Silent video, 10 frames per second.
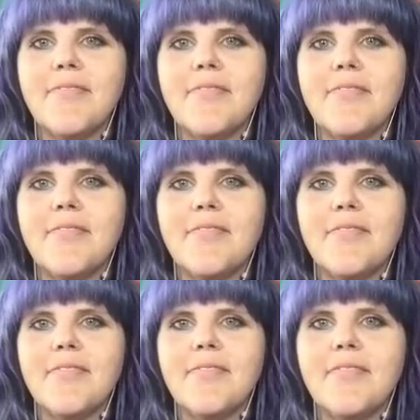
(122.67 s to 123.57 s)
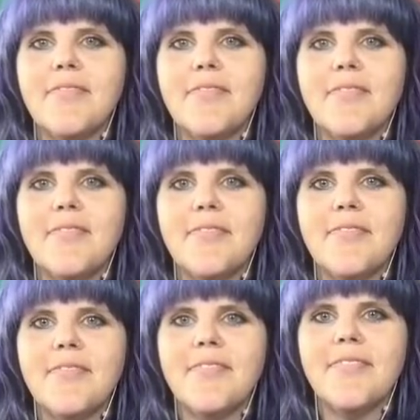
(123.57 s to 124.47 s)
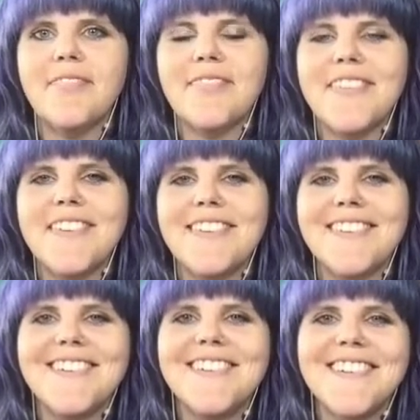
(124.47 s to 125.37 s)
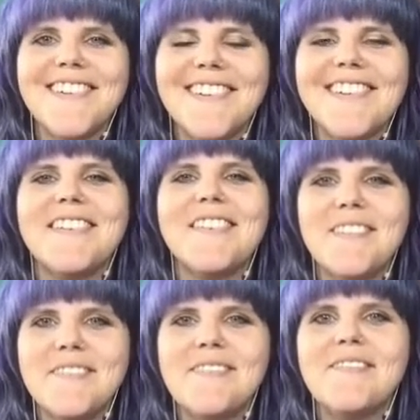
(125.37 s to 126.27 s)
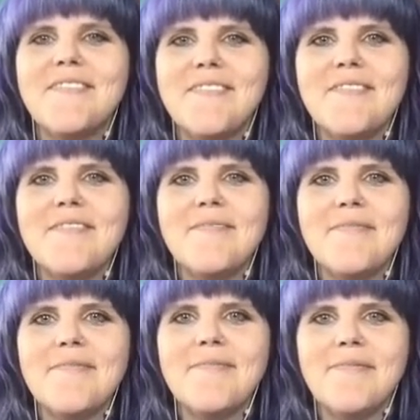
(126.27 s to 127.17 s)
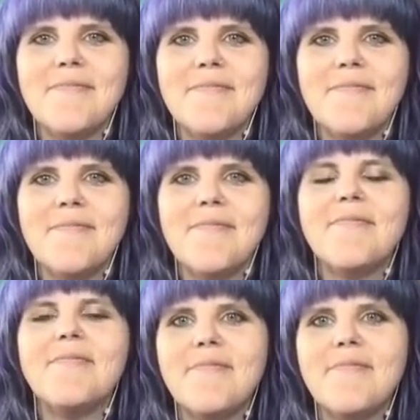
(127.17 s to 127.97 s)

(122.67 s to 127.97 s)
(not speaking)